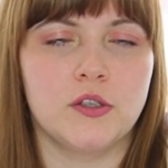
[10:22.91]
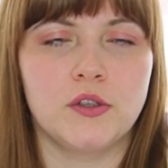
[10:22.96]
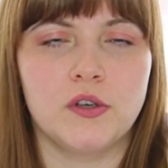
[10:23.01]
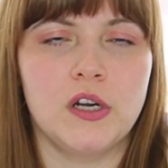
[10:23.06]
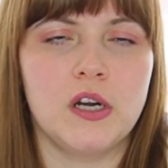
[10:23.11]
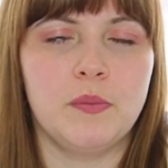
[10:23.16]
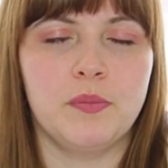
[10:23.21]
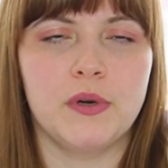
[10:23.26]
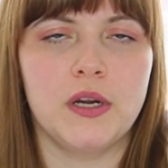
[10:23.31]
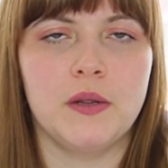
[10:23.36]
and
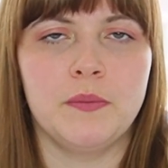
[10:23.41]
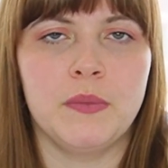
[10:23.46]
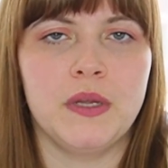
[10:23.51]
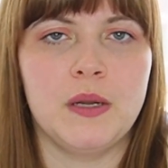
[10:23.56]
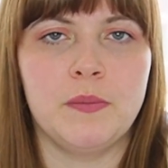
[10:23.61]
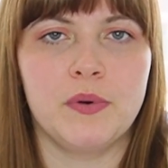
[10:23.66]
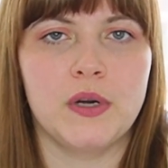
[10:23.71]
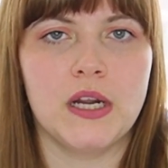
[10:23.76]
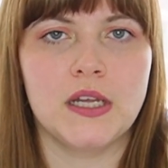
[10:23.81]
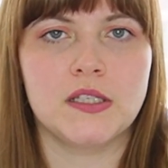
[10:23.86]
30 break
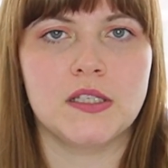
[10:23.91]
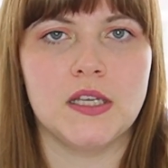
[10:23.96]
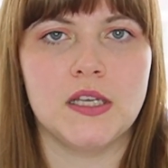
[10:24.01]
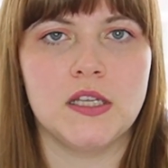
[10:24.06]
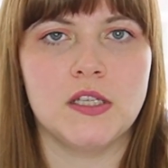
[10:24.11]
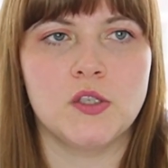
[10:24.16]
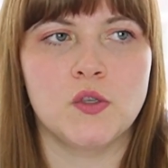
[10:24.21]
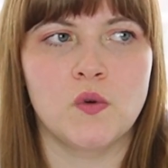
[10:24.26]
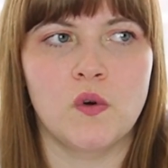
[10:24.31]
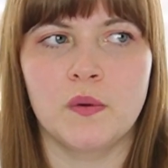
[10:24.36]
minute breaks
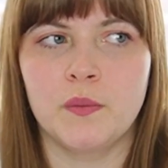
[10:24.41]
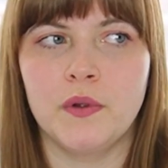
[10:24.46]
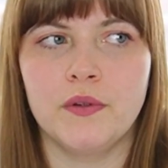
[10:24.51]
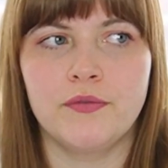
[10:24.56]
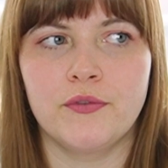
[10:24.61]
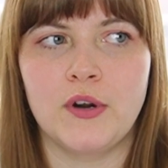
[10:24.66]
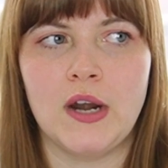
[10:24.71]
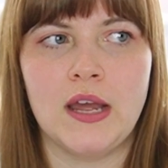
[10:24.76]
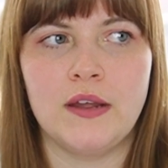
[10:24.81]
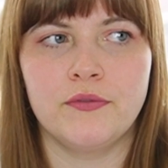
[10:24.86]
is normal
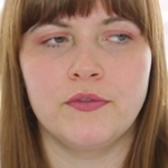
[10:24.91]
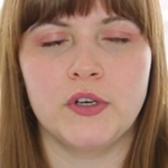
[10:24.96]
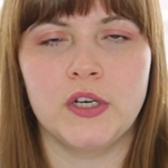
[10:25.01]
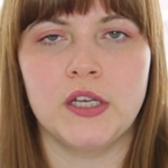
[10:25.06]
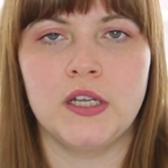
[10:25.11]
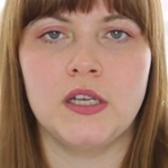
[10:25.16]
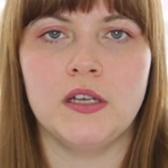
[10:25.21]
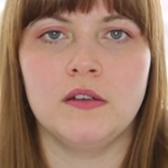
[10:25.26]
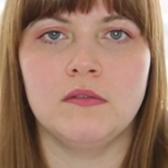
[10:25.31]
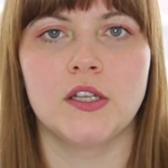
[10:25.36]
for
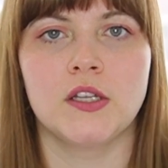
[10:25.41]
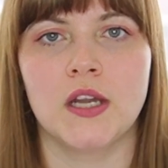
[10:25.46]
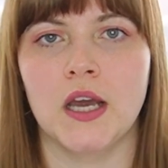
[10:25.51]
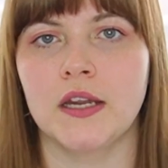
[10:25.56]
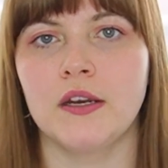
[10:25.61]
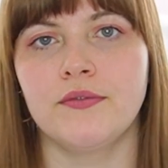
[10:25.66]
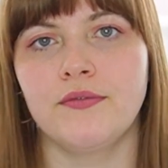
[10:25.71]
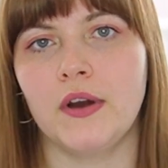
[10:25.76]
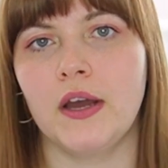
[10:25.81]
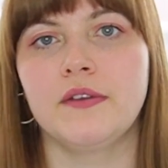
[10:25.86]
every
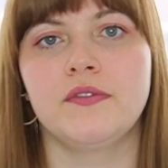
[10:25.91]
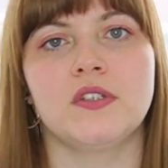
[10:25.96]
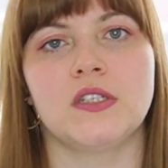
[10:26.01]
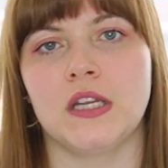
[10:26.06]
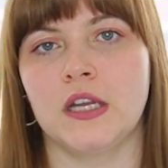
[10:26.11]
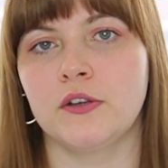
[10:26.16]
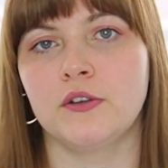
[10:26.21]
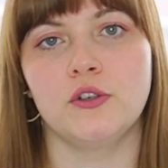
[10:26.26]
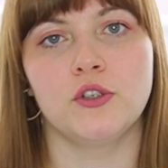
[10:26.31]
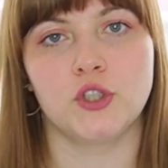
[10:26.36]
nine to five
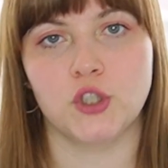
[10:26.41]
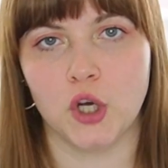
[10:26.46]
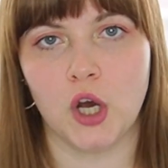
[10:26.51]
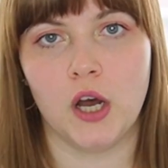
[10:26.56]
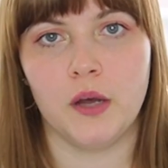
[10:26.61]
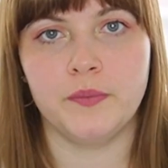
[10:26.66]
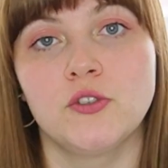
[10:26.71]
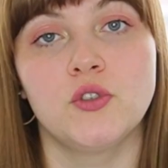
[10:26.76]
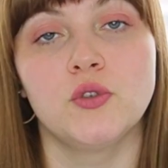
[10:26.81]
standard job.